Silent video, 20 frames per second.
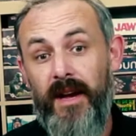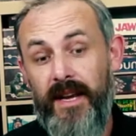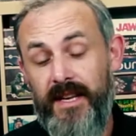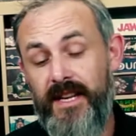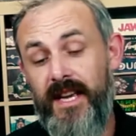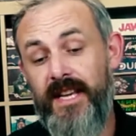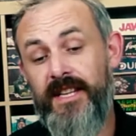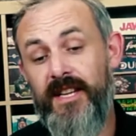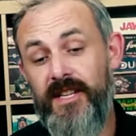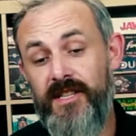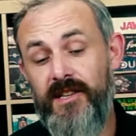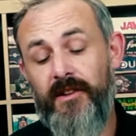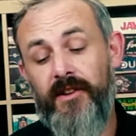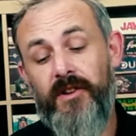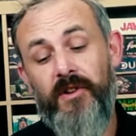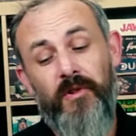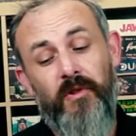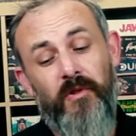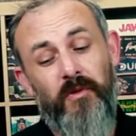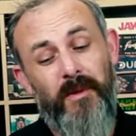It does look
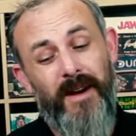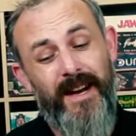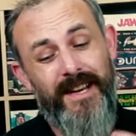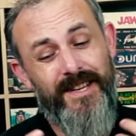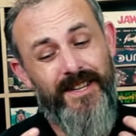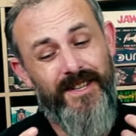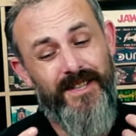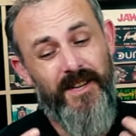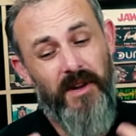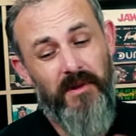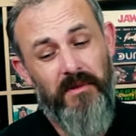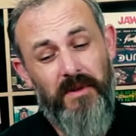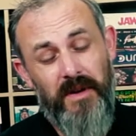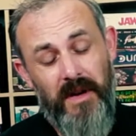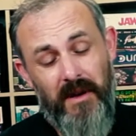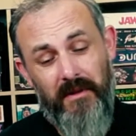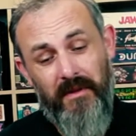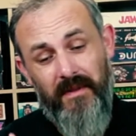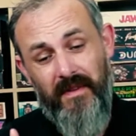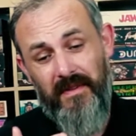cool. I just don't
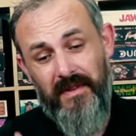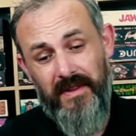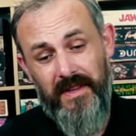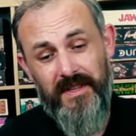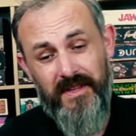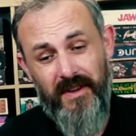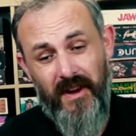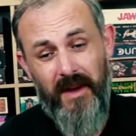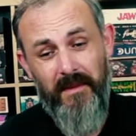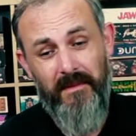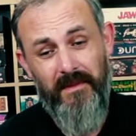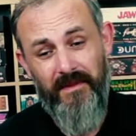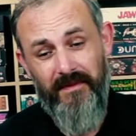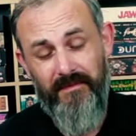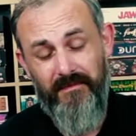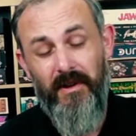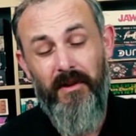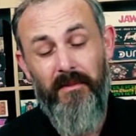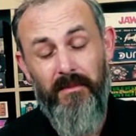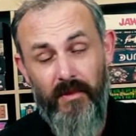know if I've got the time, or
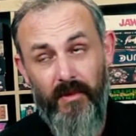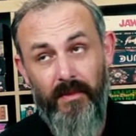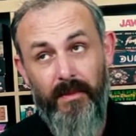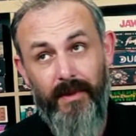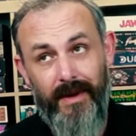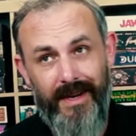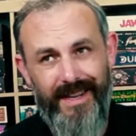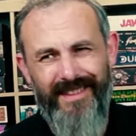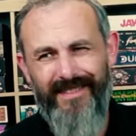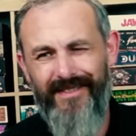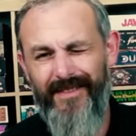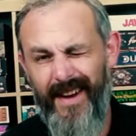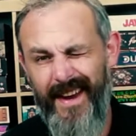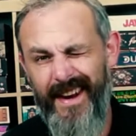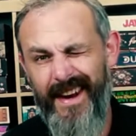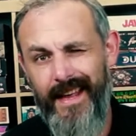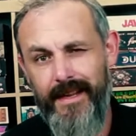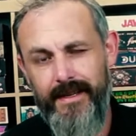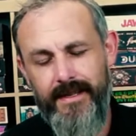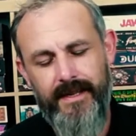more importantly, the
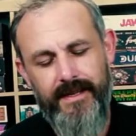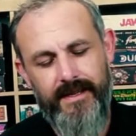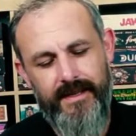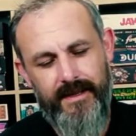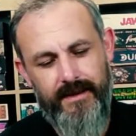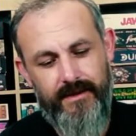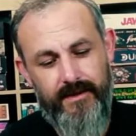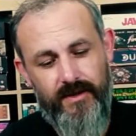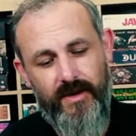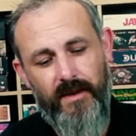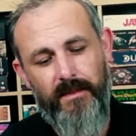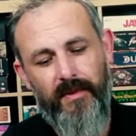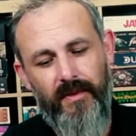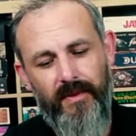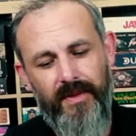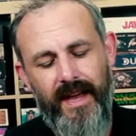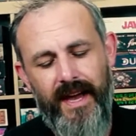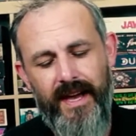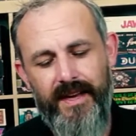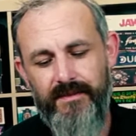finances to jump
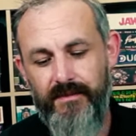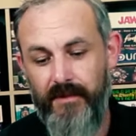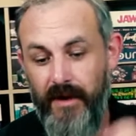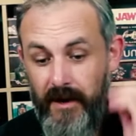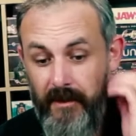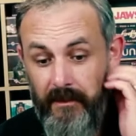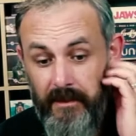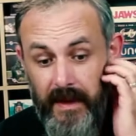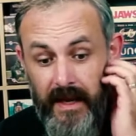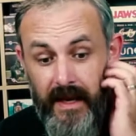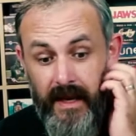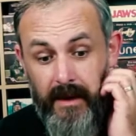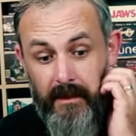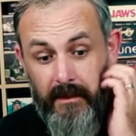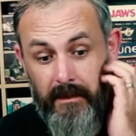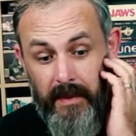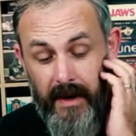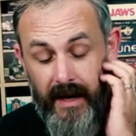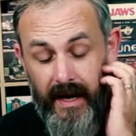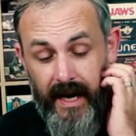on that as well.
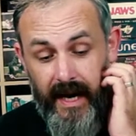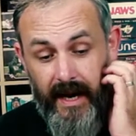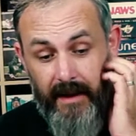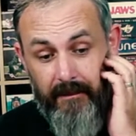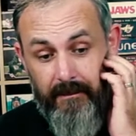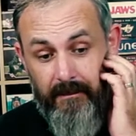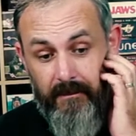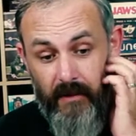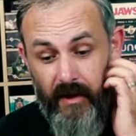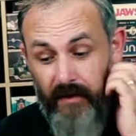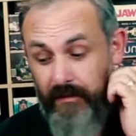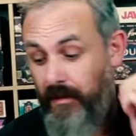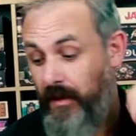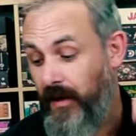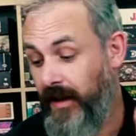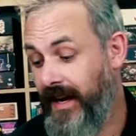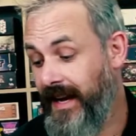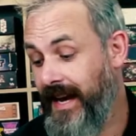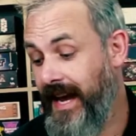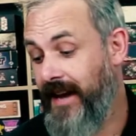But worth
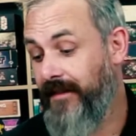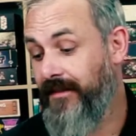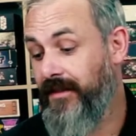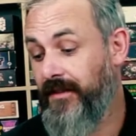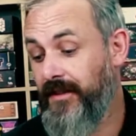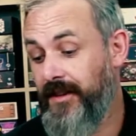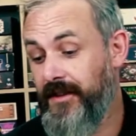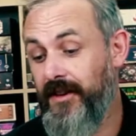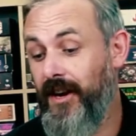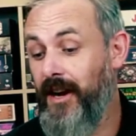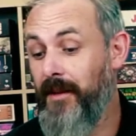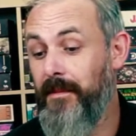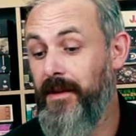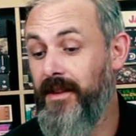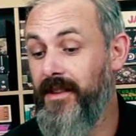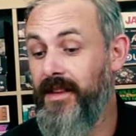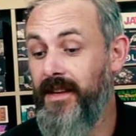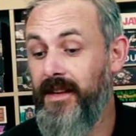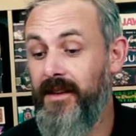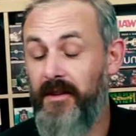looking at if you've got the time
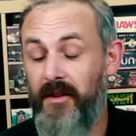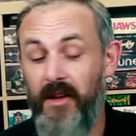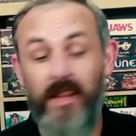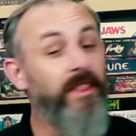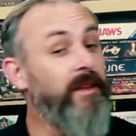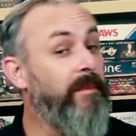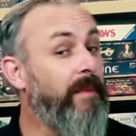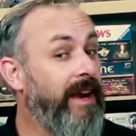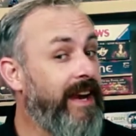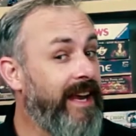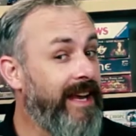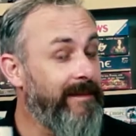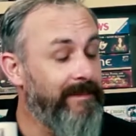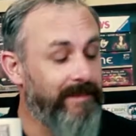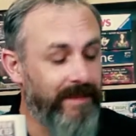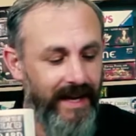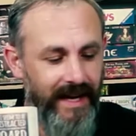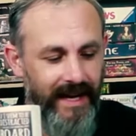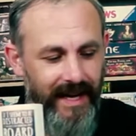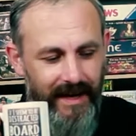and the money.
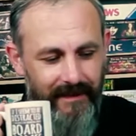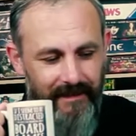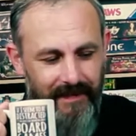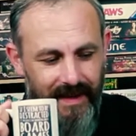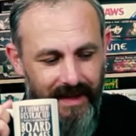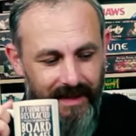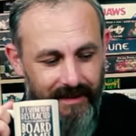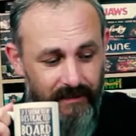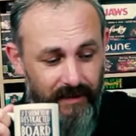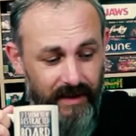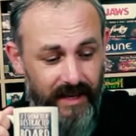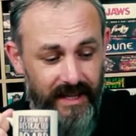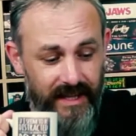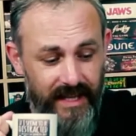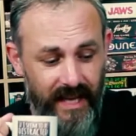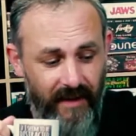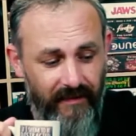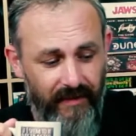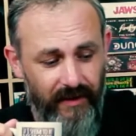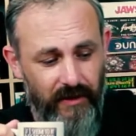
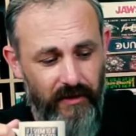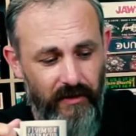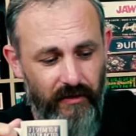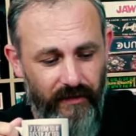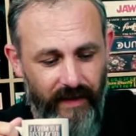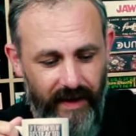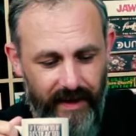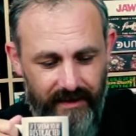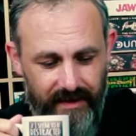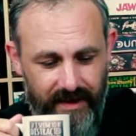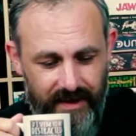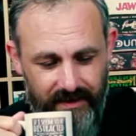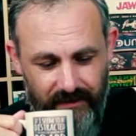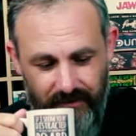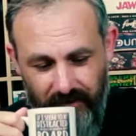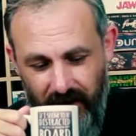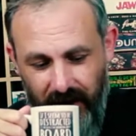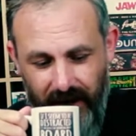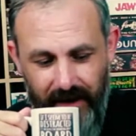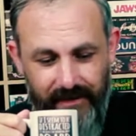Another cool thing that's
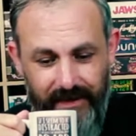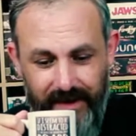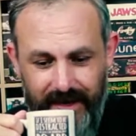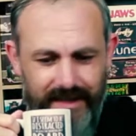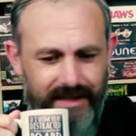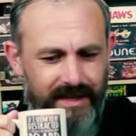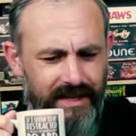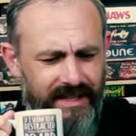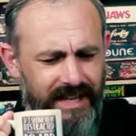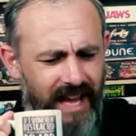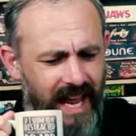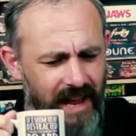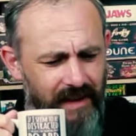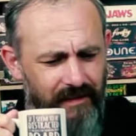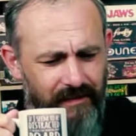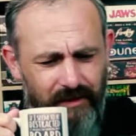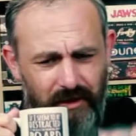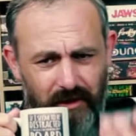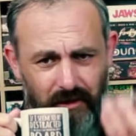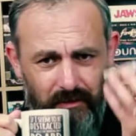arrived. It's a day
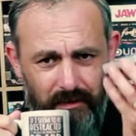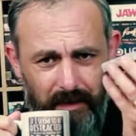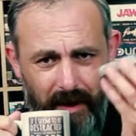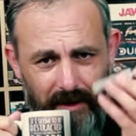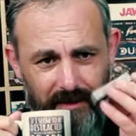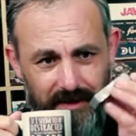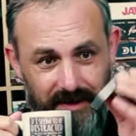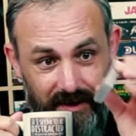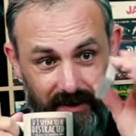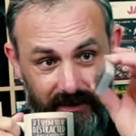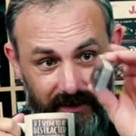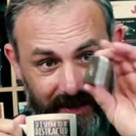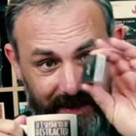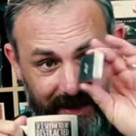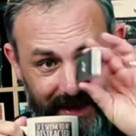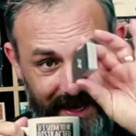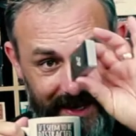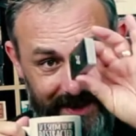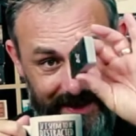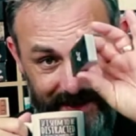of cool posts. I've
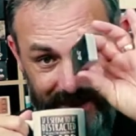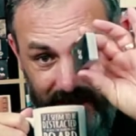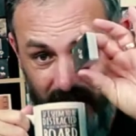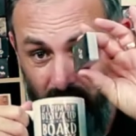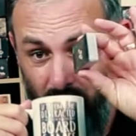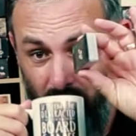got this.